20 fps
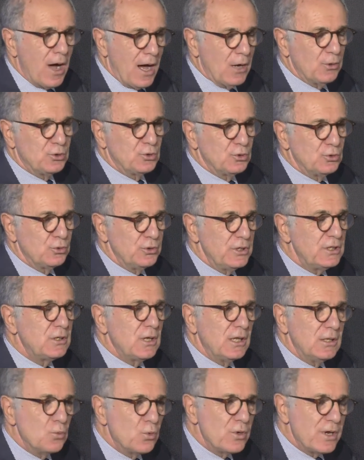how to do it,
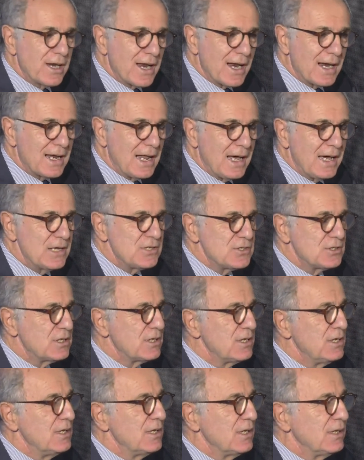and we realized
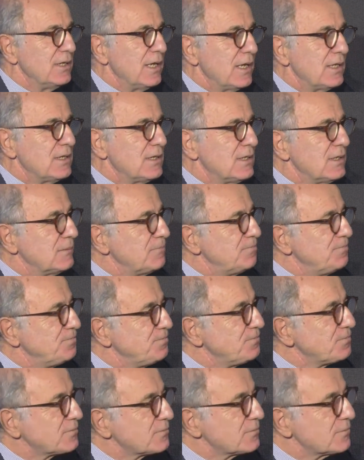that
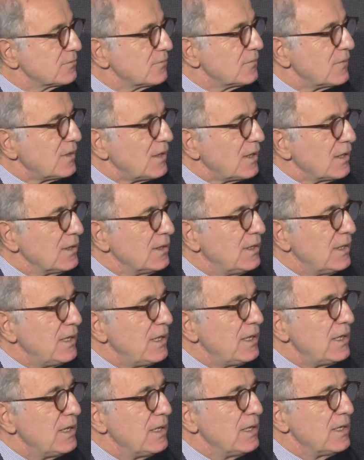
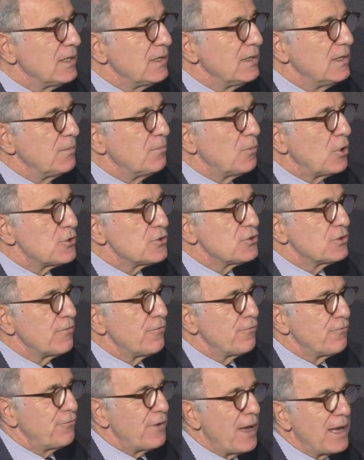the most
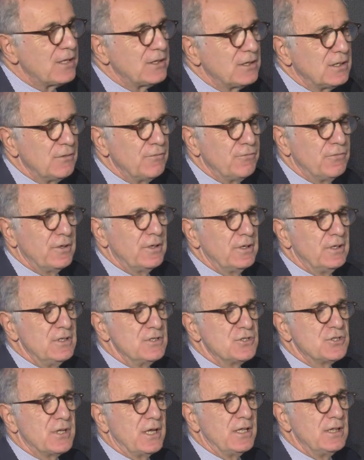effective
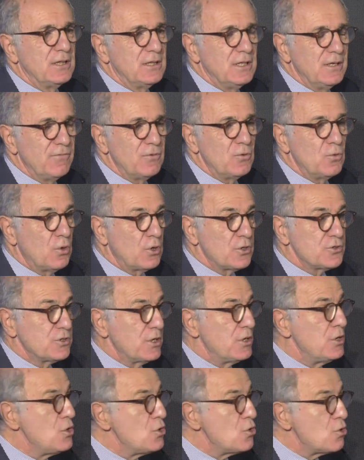incentive was
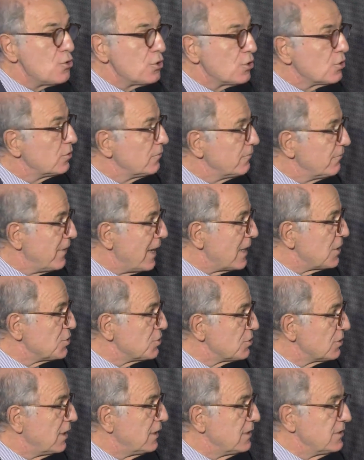a
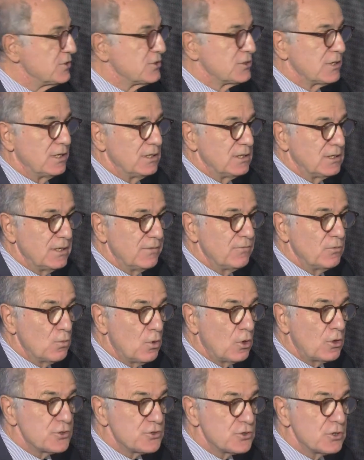non-conventional incentive,
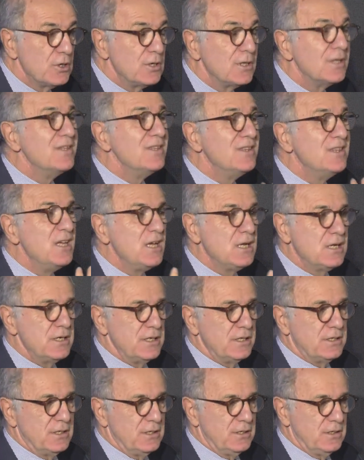was
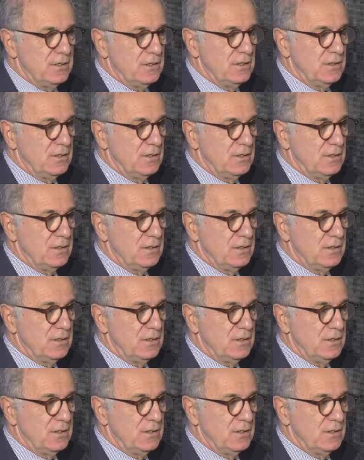dignity.